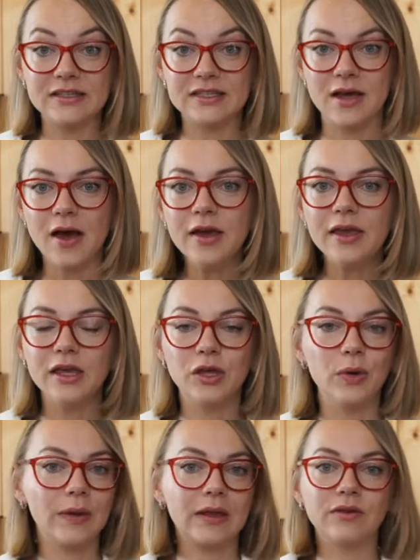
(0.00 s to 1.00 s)
is high,
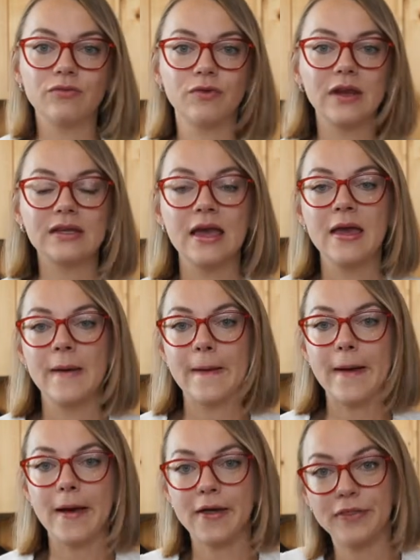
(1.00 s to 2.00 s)
you can read
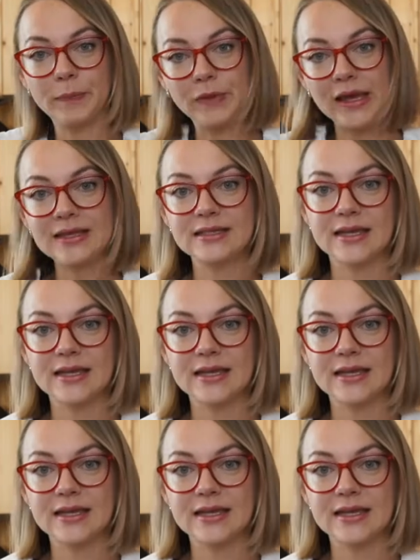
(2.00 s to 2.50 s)
the plain